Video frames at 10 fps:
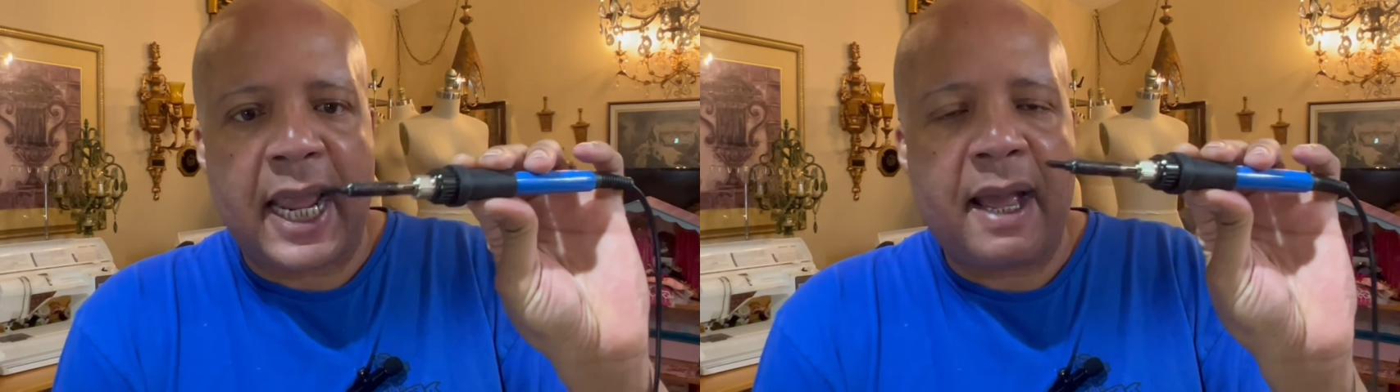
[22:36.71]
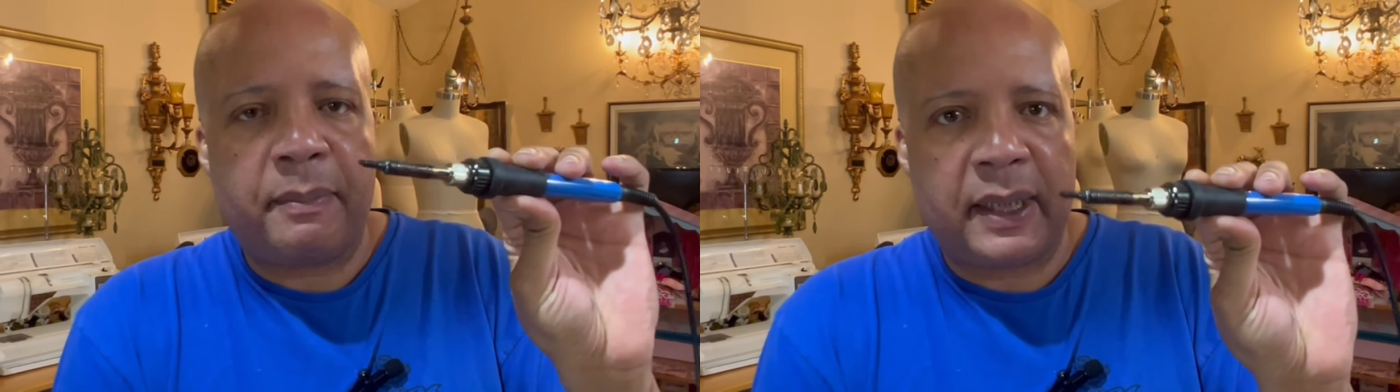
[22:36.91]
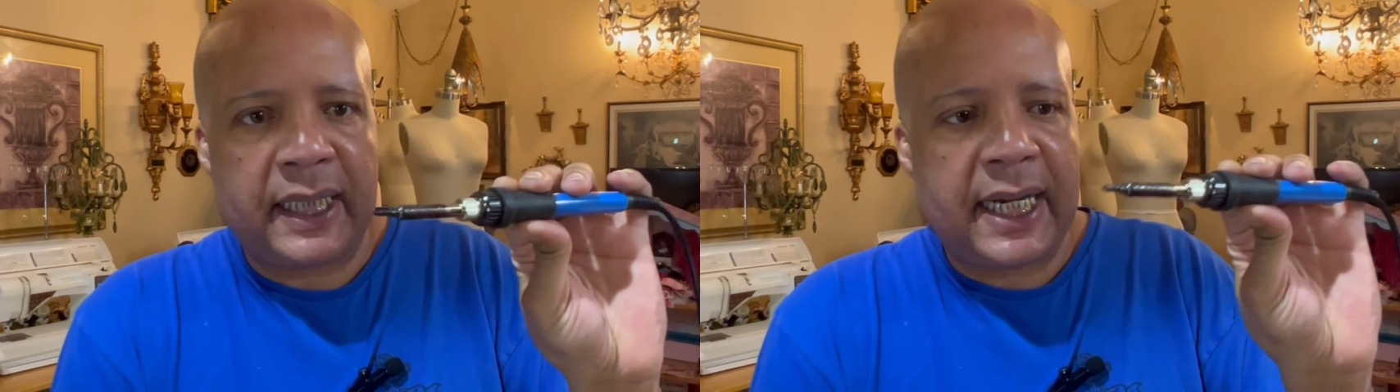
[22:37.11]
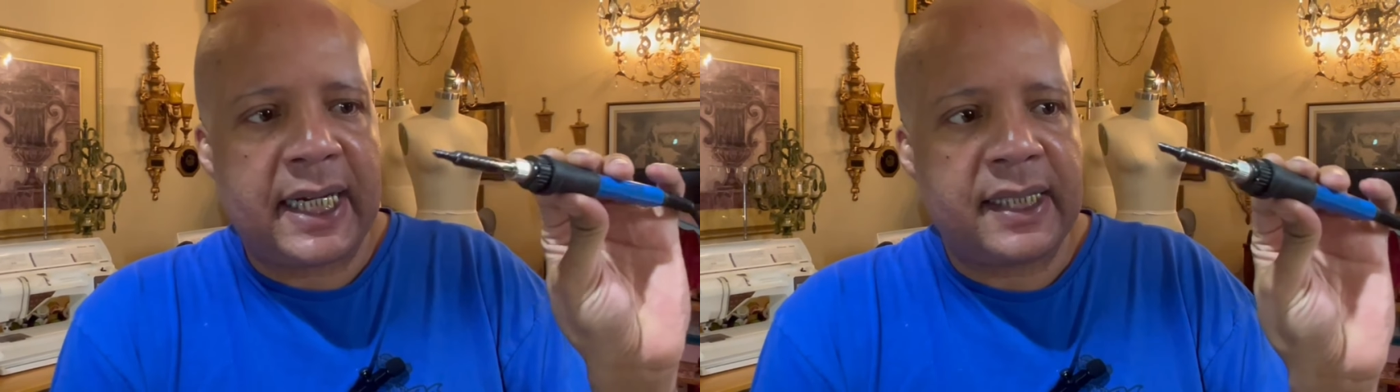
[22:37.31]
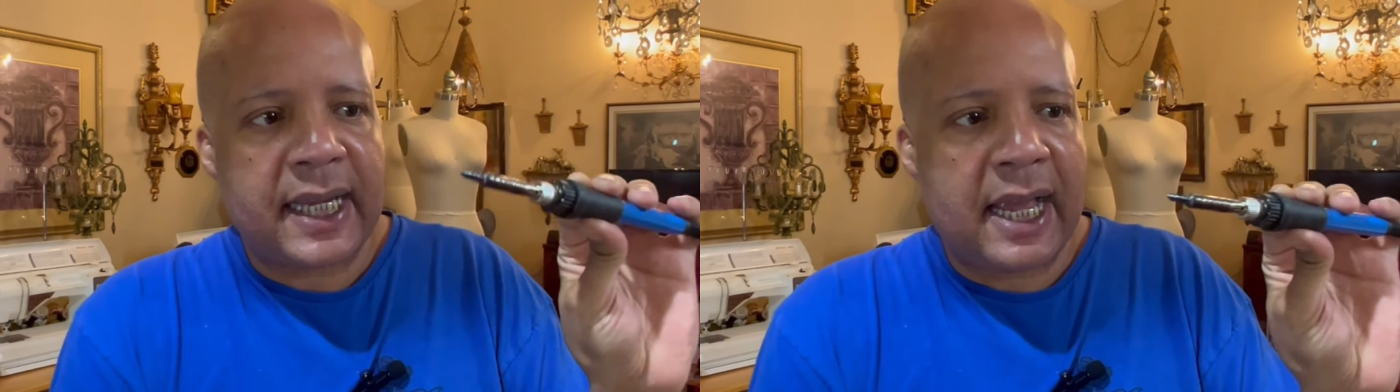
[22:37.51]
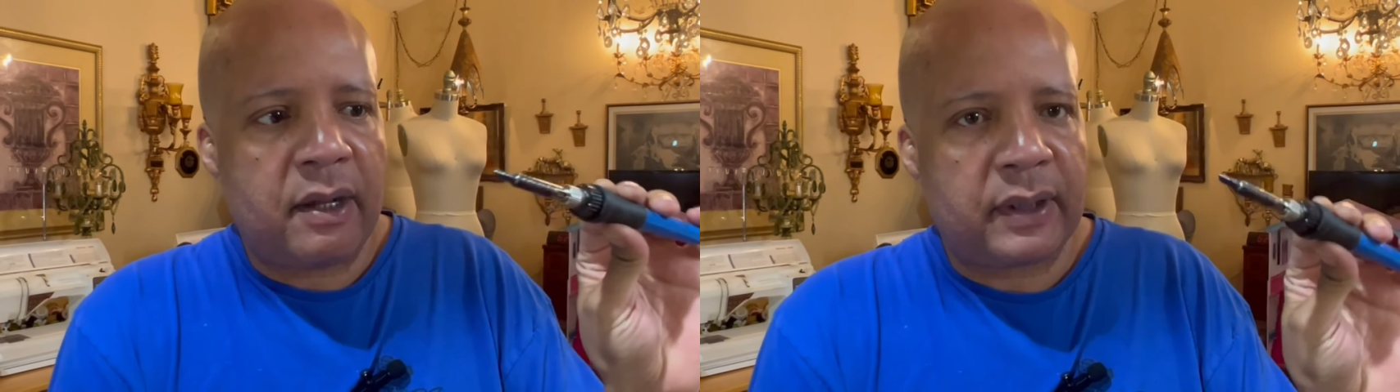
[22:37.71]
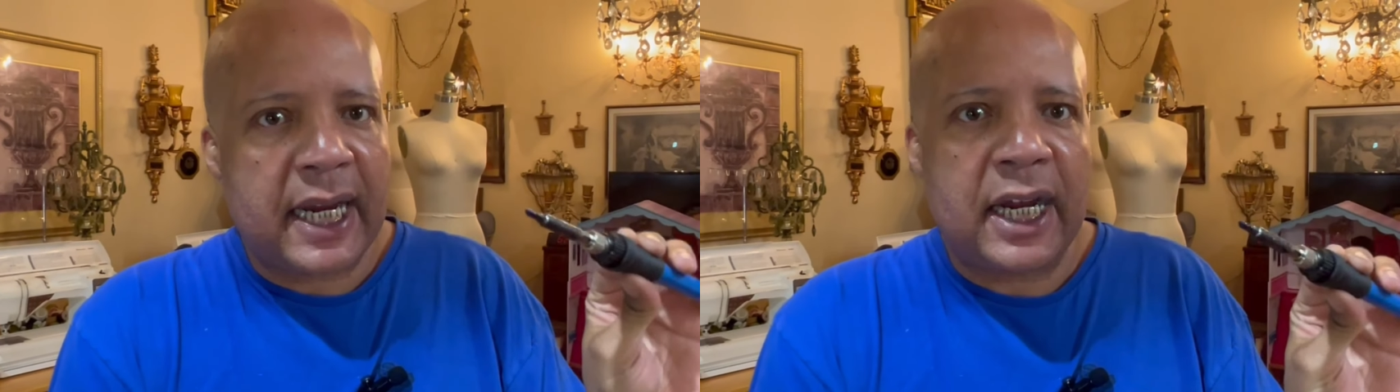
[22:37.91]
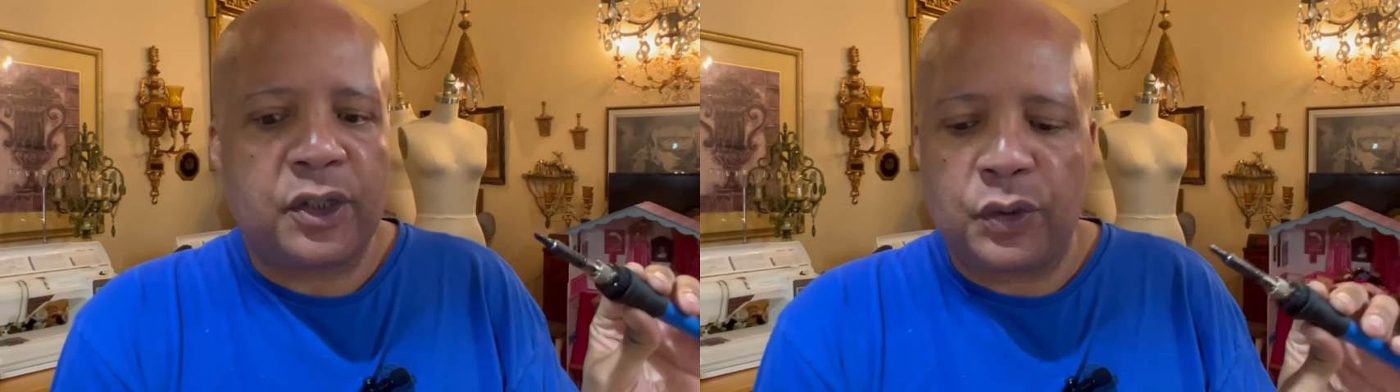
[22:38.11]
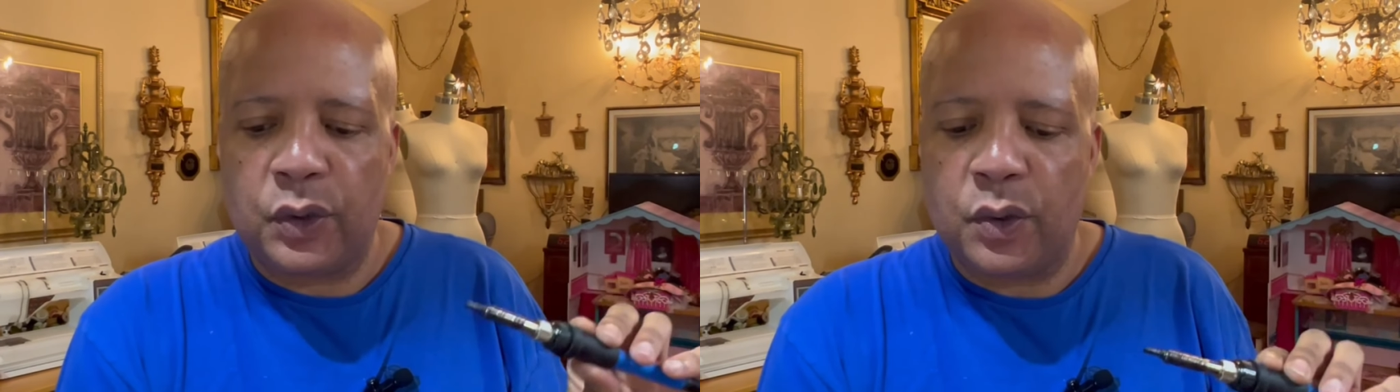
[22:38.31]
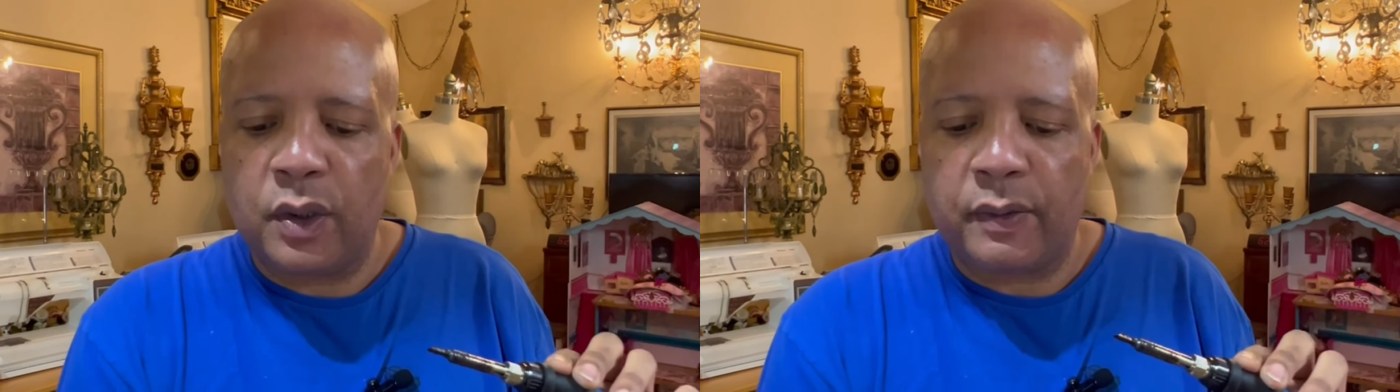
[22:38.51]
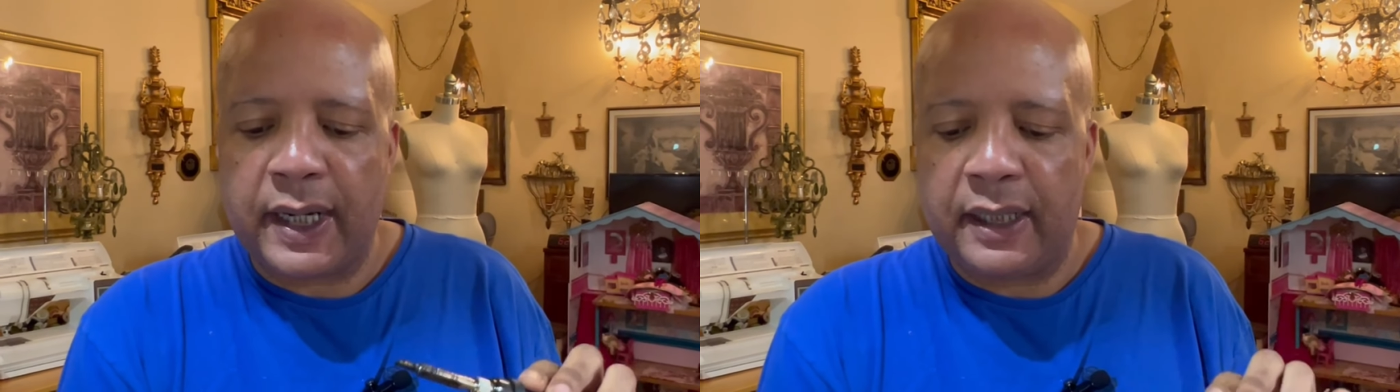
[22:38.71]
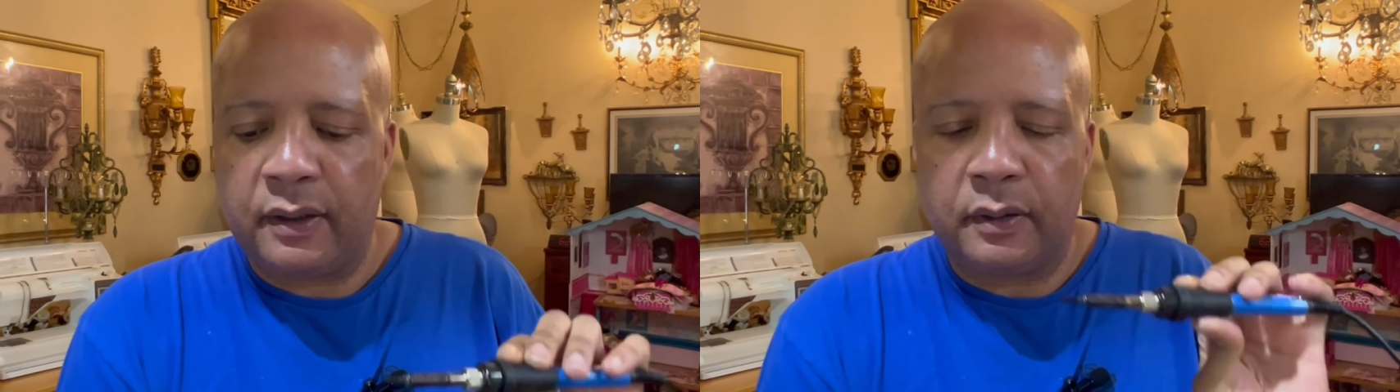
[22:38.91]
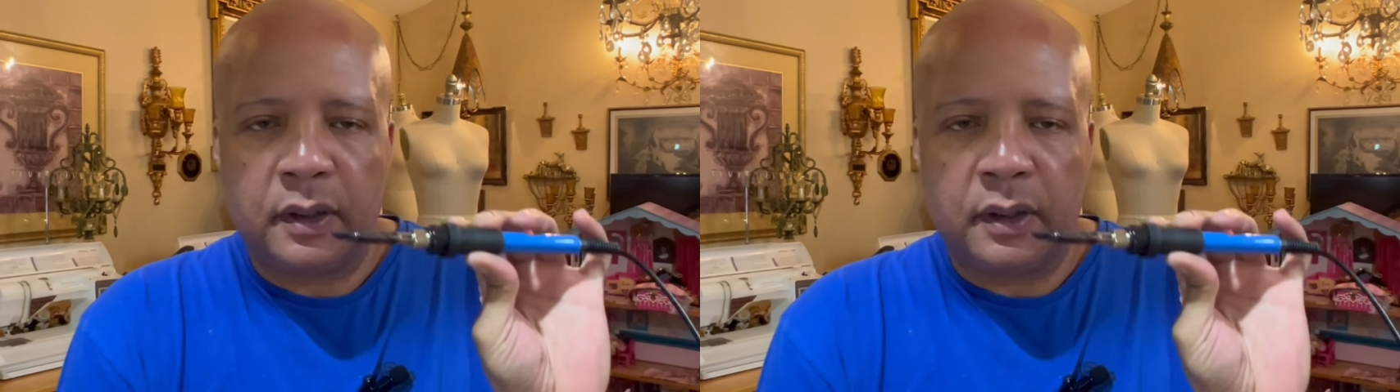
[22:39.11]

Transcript: appliques out as you go around.